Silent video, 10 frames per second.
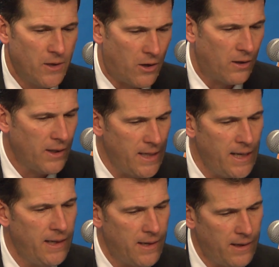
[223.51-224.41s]
our
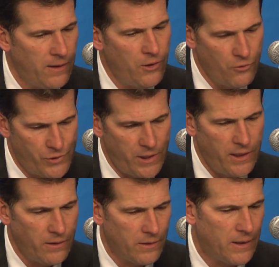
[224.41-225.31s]
lead in
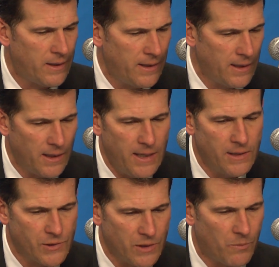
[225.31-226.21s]
Eugene in late
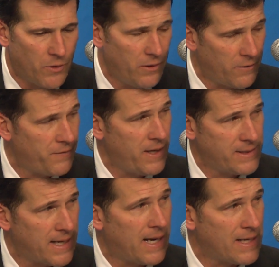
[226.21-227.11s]
December, and their
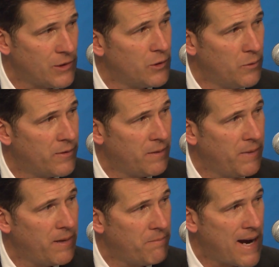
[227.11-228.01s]
fans had a lot to do with them
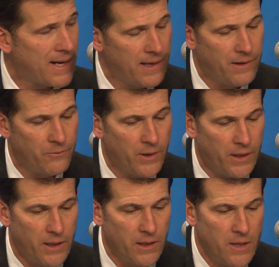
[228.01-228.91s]
getting back in it and
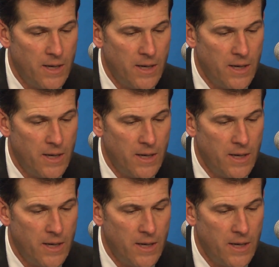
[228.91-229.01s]
winning it.